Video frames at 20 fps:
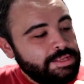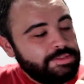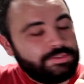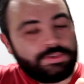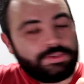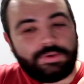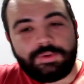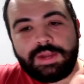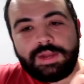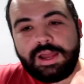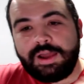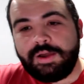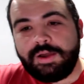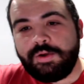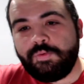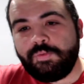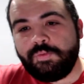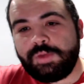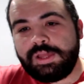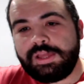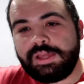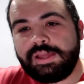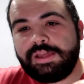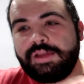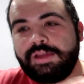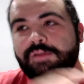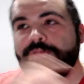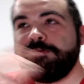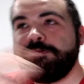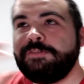So now
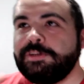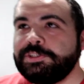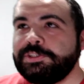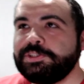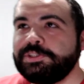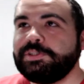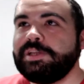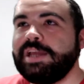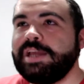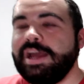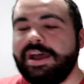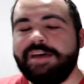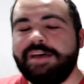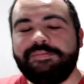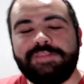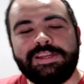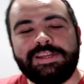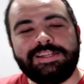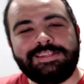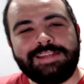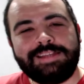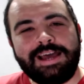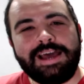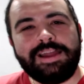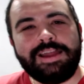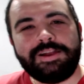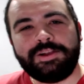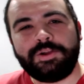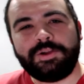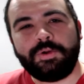we officially have the
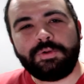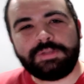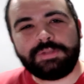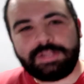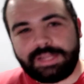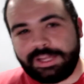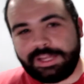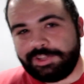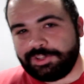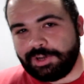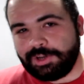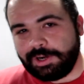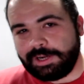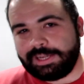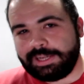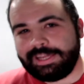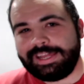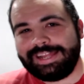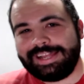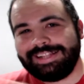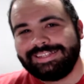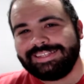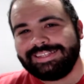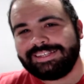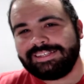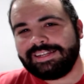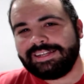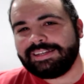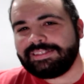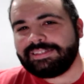entire Golden Age arc in
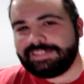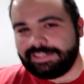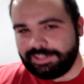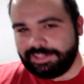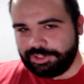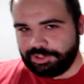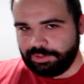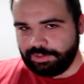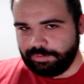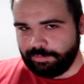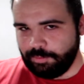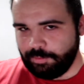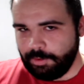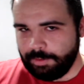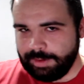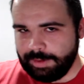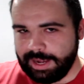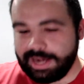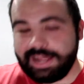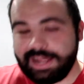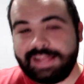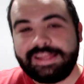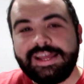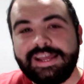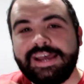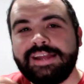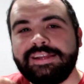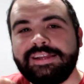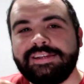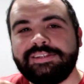deluxe edition format, and
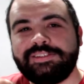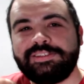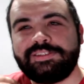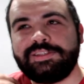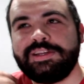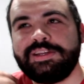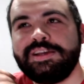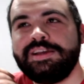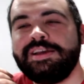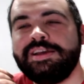that is